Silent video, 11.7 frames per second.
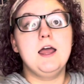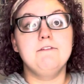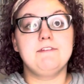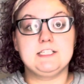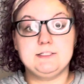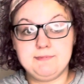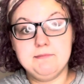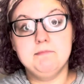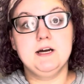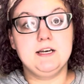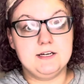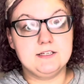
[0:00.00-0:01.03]
if I spend
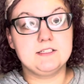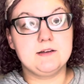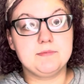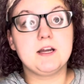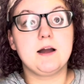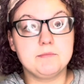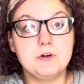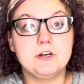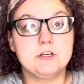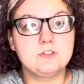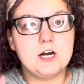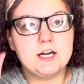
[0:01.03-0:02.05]
money on something, I'm
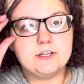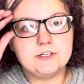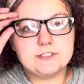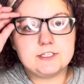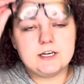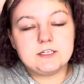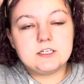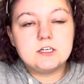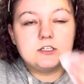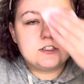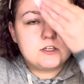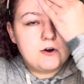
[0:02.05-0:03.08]
gonna try and use it.
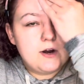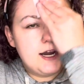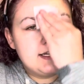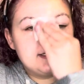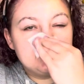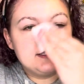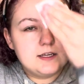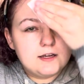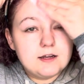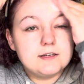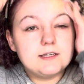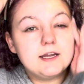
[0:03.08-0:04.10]
So I just
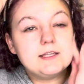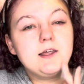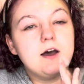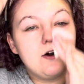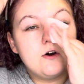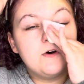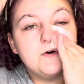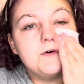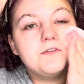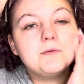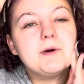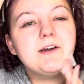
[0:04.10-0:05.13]
take that all
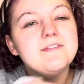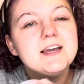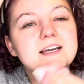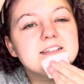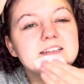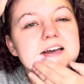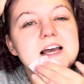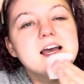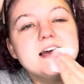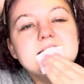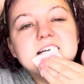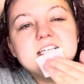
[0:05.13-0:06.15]
over my face.
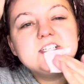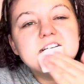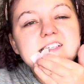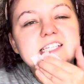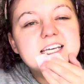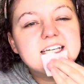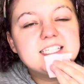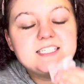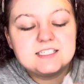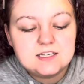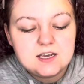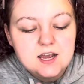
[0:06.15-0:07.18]
This just
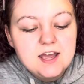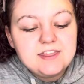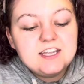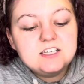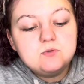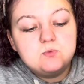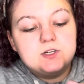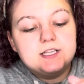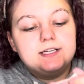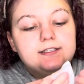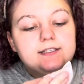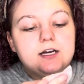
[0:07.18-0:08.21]
gets, this
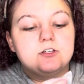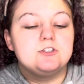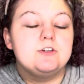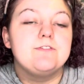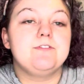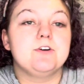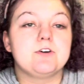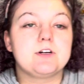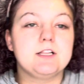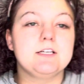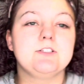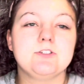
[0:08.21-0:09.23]
really tells you if your
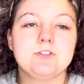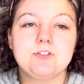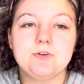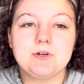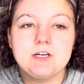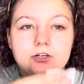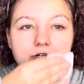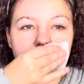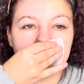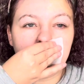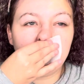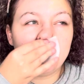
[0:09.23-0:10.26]
cleanser is doing a good
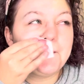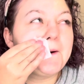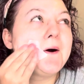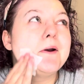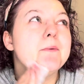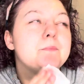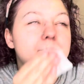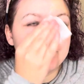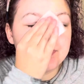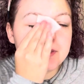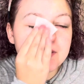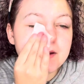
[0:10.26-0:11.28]
job or not.
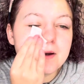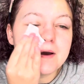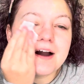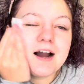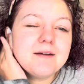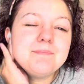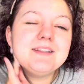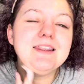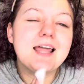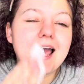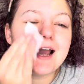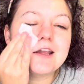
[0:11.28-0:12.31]
I've been
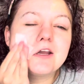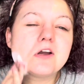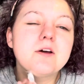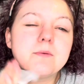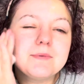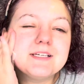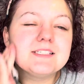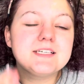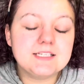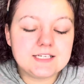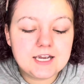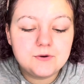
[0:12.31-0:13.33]
lacking on my
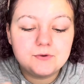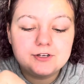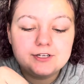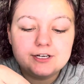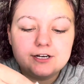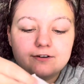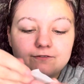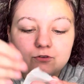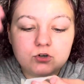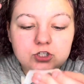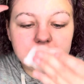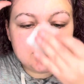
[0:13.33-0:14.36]
skincare routine,
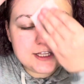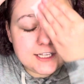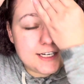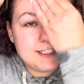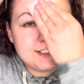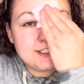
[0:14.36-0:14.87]
unfortunately,